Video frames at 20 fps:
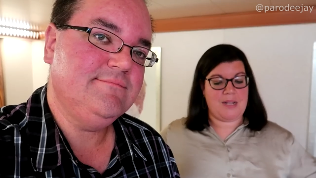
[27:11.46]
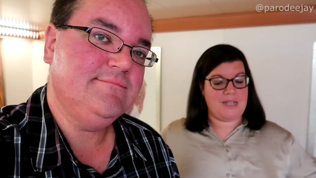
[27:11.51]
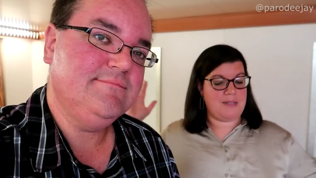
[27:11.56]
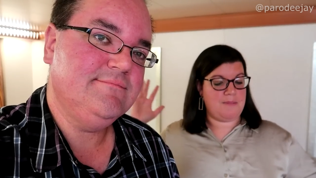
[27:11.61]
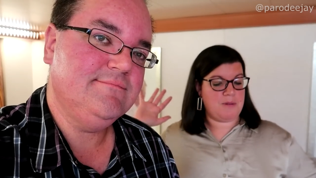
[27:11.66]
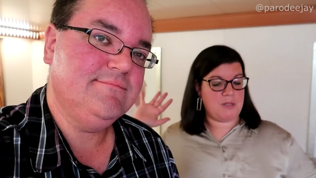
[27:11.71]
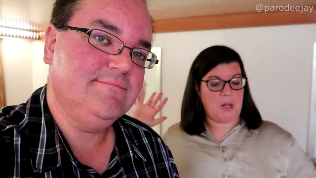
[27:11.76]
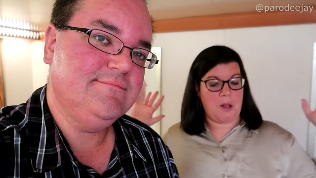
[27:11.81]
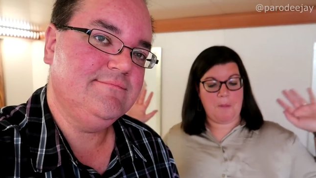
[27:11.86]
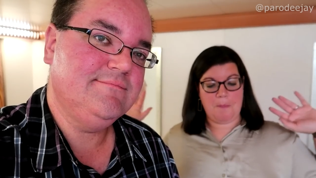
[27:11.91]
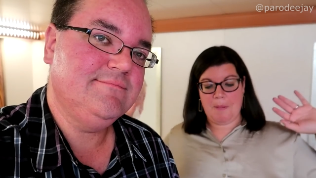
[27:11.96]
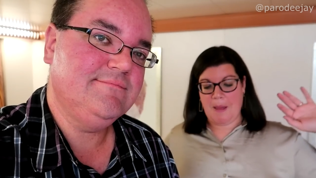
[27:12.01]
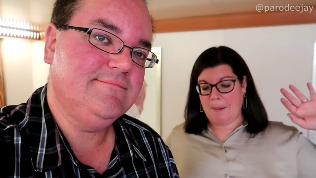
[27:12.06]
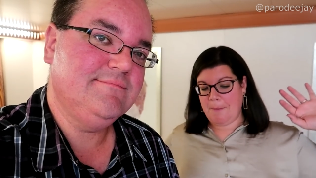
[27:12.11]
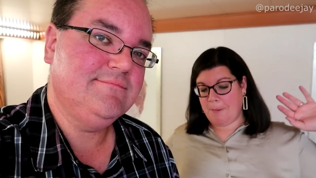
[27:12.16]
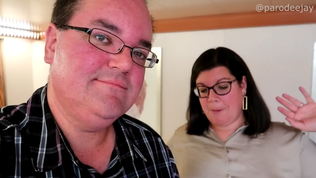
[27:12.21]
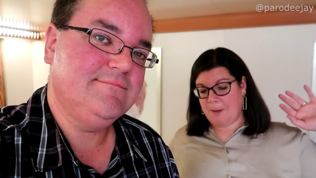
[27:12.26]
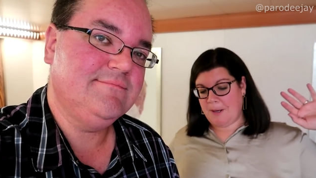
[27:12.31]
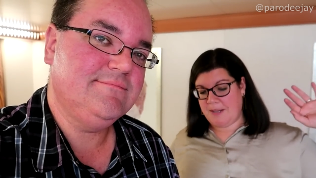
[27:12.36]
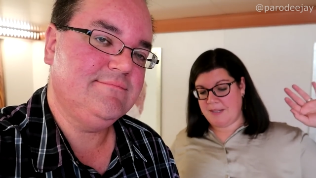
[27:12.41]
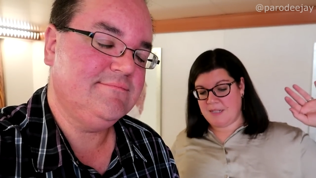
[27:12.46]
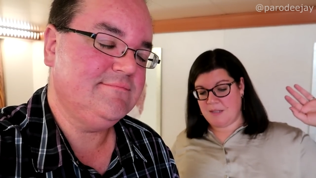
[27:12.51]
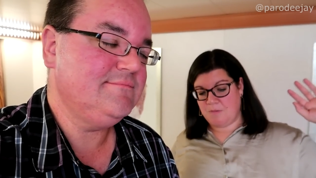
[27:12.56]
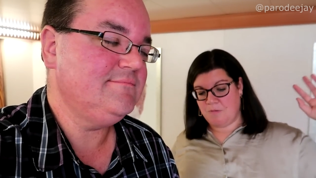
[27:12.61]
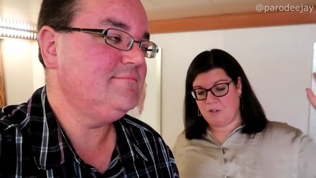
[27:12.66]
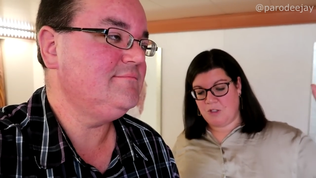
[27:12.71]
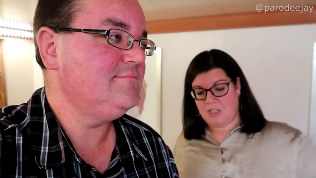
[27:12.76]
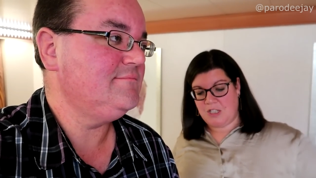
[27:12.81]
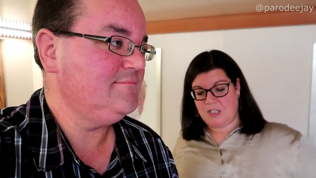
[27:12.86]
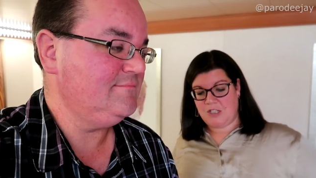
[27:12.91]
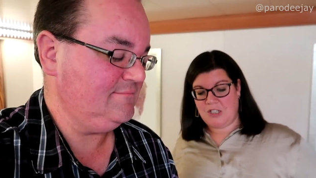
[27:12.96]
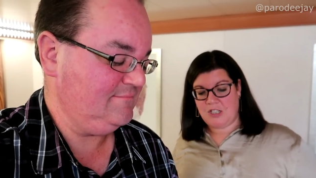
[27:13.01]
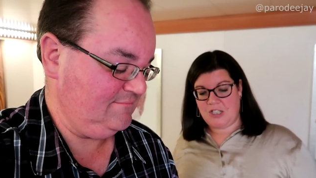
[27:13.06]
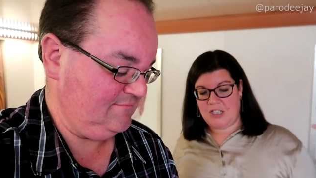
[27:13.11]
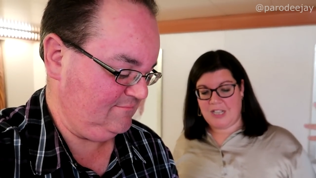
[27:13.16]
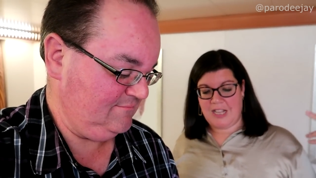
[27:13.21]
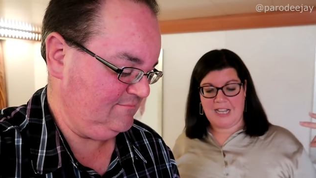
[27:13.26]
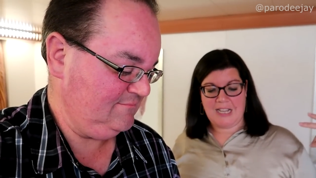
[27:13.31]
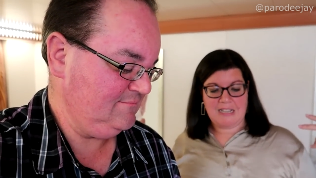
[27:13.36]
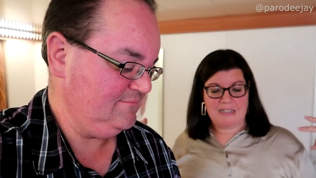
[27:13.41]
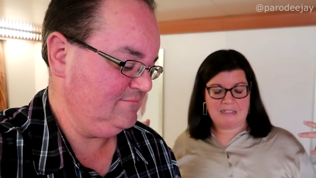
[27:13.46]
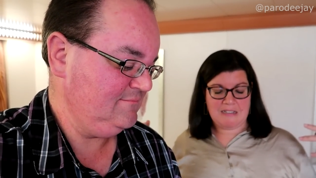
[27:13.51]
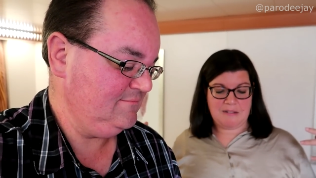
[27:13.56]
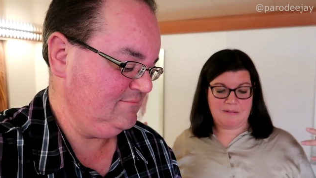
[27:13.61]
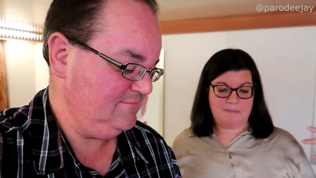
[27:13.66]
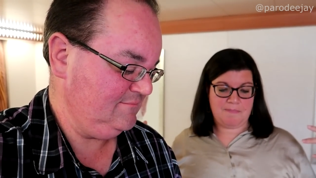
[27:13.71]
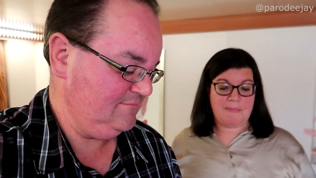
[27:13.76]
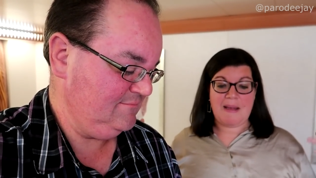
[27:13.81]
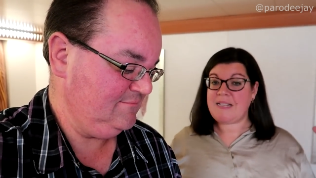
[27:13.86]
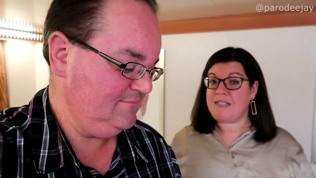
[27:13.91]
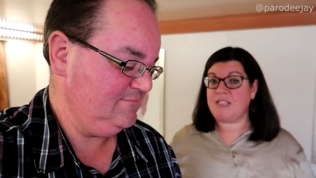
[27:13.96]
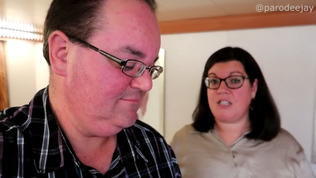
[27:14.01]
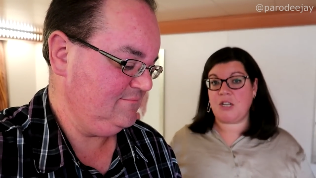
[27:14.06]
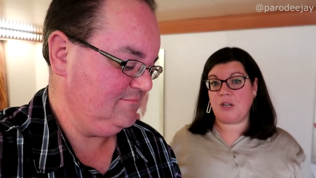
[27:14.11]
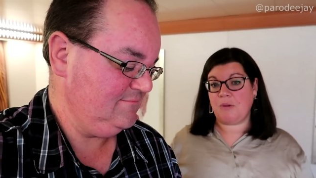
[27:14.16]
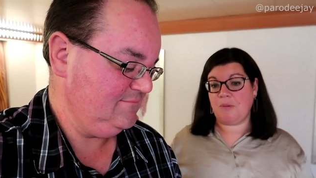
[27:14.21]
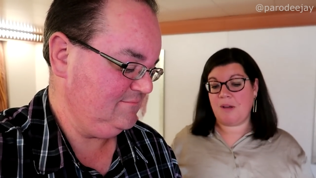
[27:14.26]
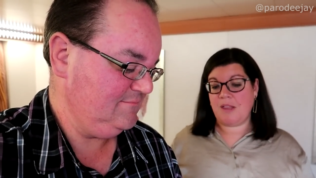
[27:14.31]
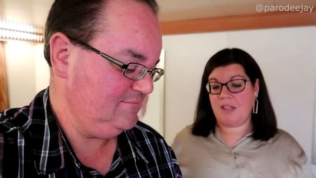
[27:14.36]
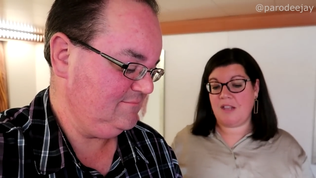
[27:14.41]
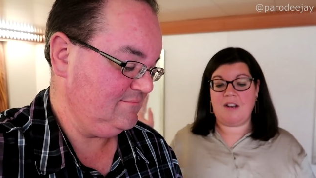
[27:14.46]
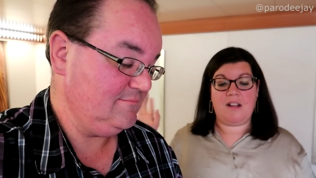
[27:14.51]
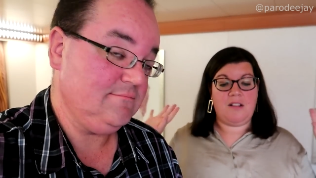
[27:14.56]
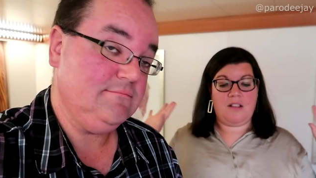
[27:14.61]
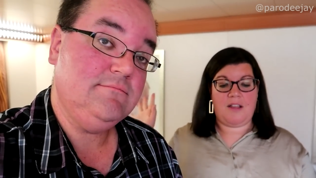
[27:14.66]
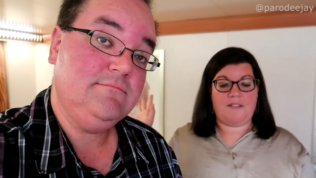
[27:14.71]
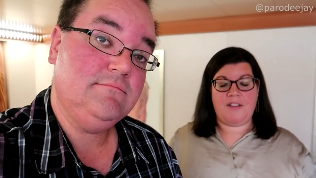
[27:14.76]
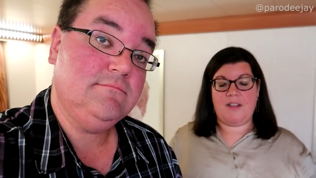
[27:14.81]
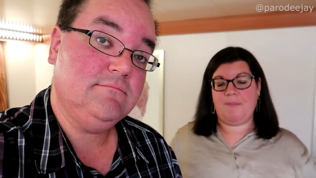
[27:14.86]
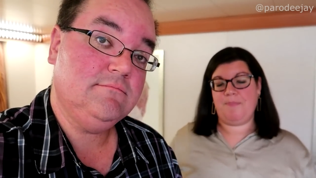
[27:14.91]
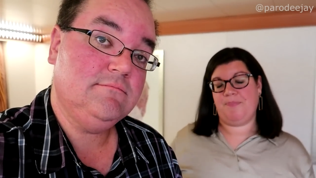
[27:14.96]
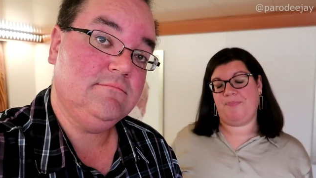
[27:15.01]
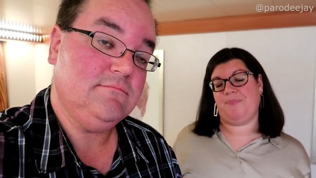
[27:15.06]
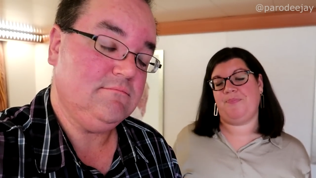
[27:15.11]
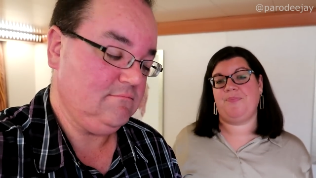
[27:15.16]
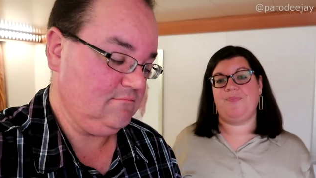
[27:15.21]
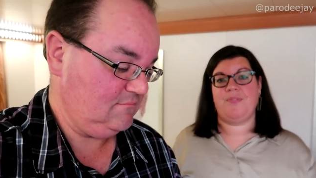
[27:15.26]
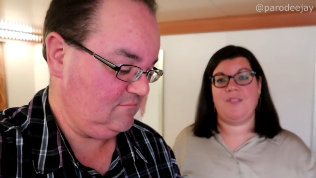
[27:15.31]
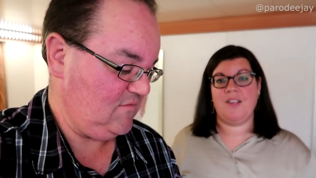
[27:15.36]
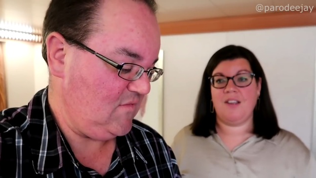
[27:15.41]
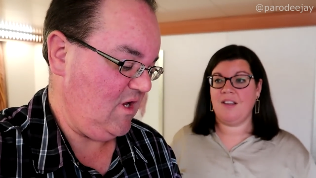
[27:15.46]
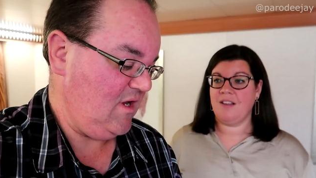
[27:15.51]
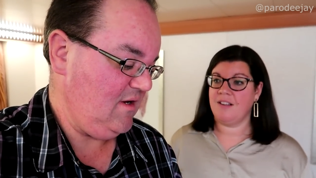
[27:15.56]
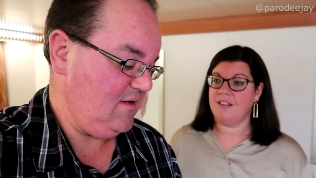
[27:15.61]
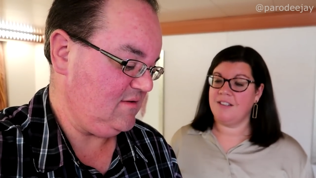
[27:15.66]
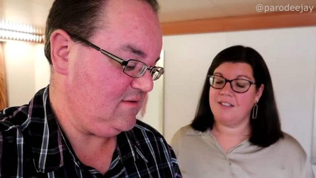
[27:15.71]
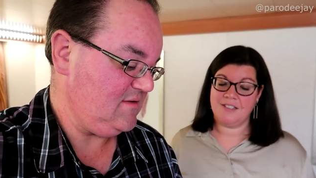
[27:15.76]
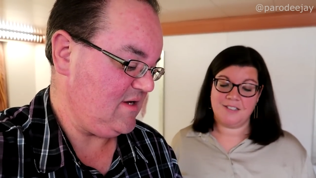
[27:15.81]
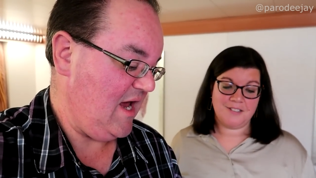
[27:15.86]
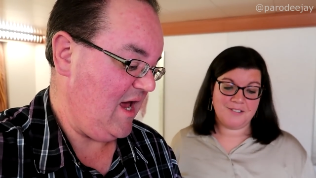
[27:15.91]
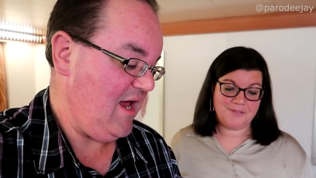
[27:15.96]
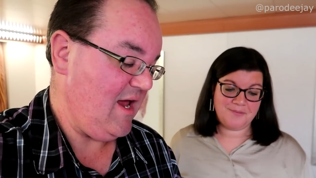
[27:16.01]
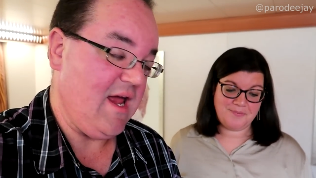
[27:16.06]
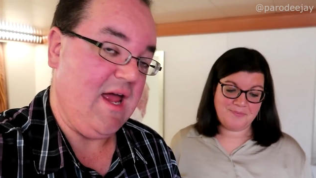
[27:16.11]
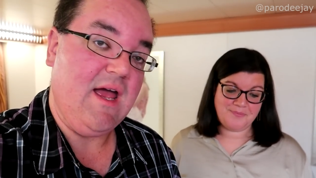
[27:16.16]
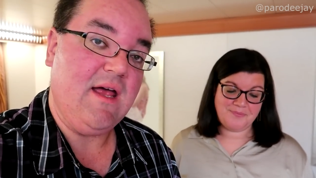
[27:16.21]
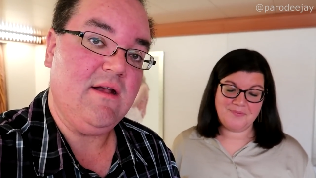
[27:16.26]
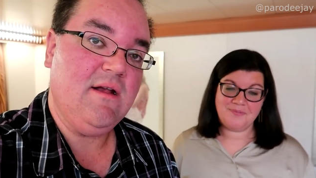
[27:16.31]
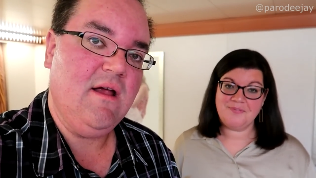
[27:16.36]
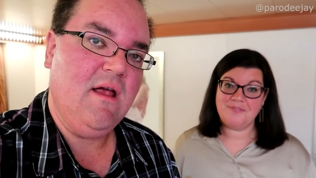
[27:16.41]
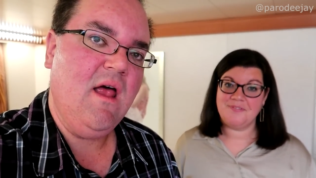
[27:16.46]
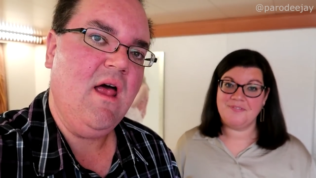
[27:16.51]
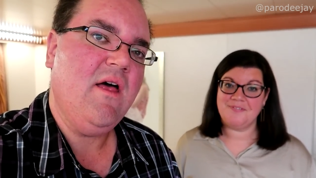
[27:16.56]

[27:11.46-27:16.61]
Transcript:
Speaker 1: add some salt and pepper, has some really good like pesto with it. Love it. Yes,
Speaker 2: I had